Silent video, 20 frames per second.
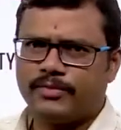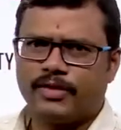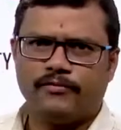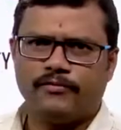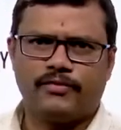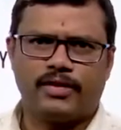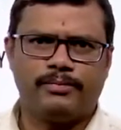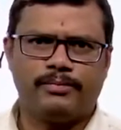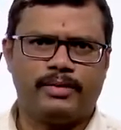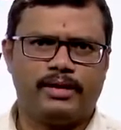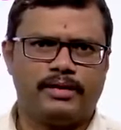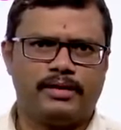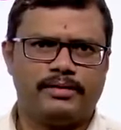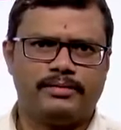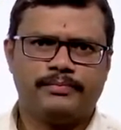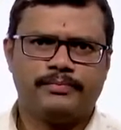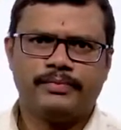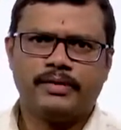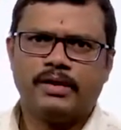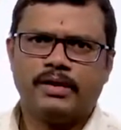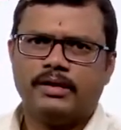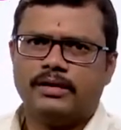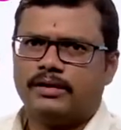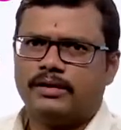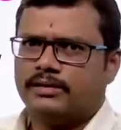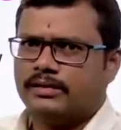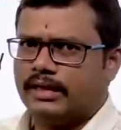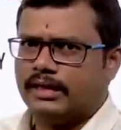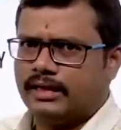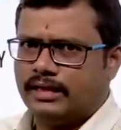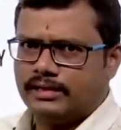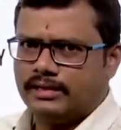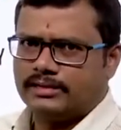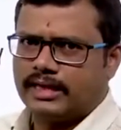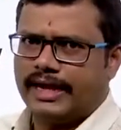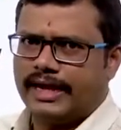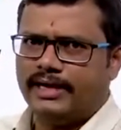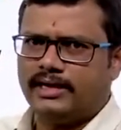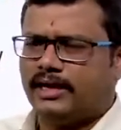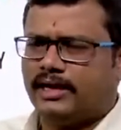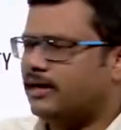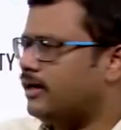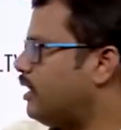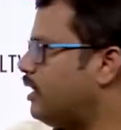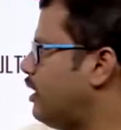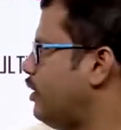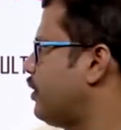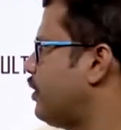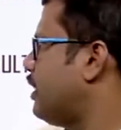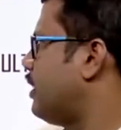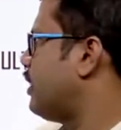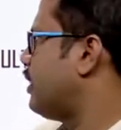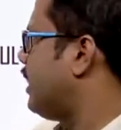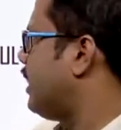from the site and you can